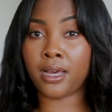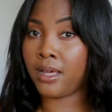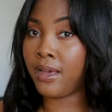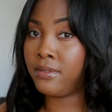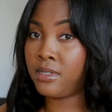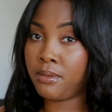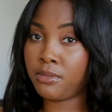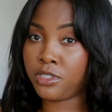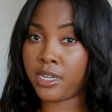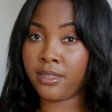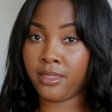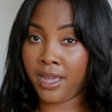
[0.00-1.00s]
I'll have to double
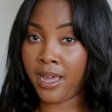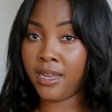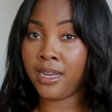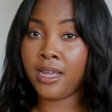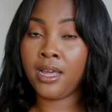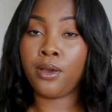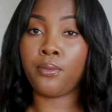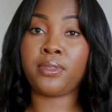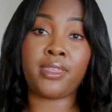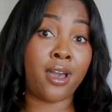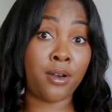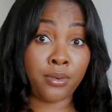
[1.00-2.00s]
check that
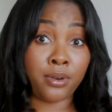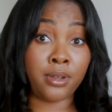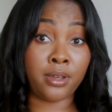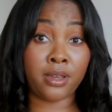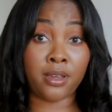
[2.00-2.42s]
without